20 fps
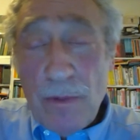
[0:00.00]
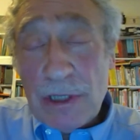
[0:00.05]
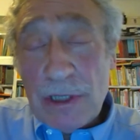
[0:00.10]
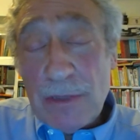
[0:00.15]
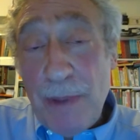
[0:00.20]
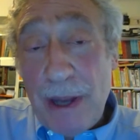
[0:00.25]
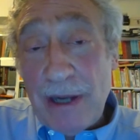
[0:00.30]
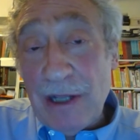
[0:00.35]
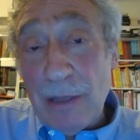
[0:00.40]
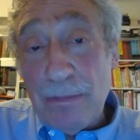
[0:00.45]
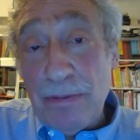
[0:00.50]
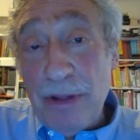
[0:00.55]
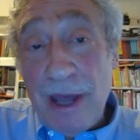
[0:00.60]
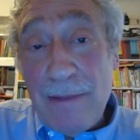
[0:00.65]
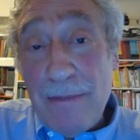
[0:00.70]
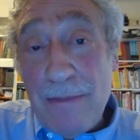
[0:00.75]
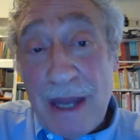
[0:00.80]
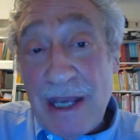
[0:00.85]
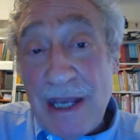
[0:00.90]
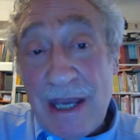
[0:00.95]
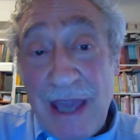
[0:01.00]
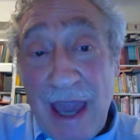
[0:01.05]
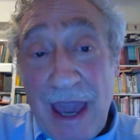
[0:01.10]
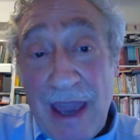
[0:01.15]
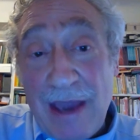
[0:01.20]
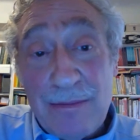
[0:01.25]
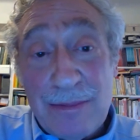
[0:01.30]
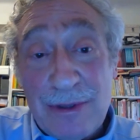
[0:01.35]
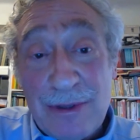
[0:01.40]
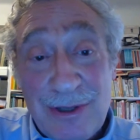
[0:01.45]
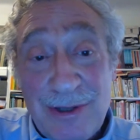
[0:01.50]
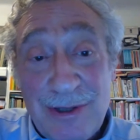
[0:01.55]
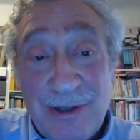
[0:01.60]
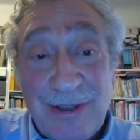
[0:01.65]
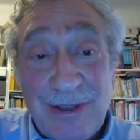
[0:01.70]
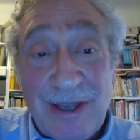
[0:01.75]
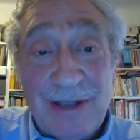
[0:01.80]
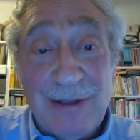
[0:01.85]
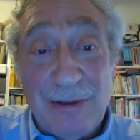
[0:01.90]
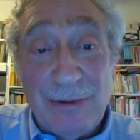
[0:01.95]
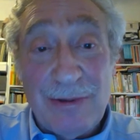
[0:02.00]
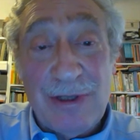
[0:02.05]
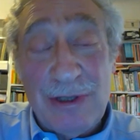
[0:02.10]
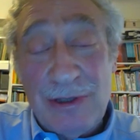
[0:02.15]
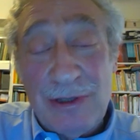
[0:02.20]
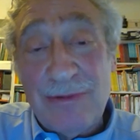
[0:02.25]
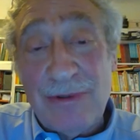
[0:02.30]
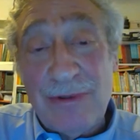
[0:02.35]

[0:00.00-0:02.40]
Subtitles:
almost better to play many games than to